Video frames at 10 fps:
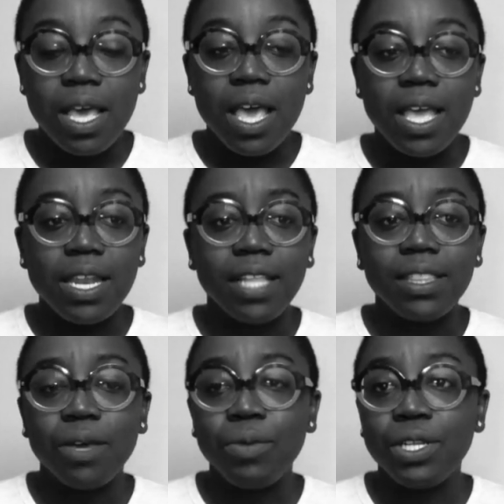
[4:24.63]
And not
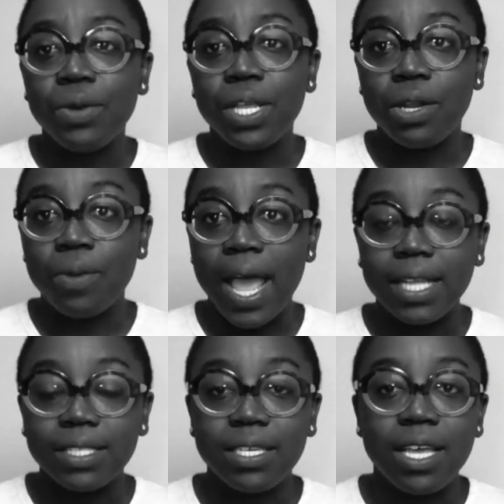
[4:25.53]
that we don't
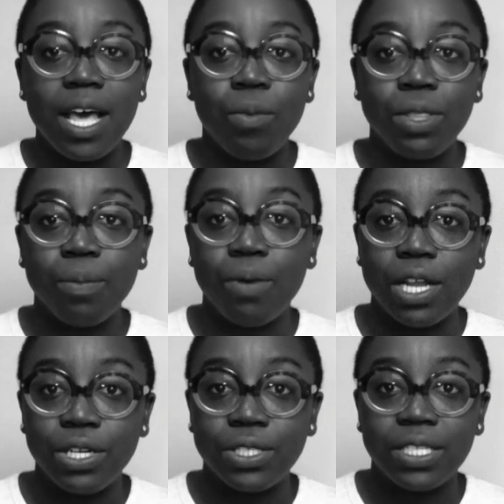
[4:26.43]
interact with the
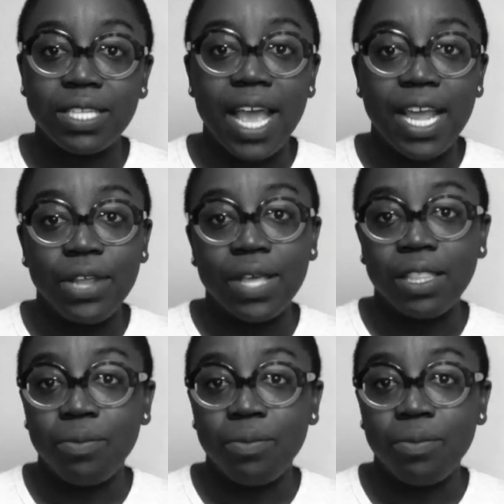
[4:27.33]
broader society, or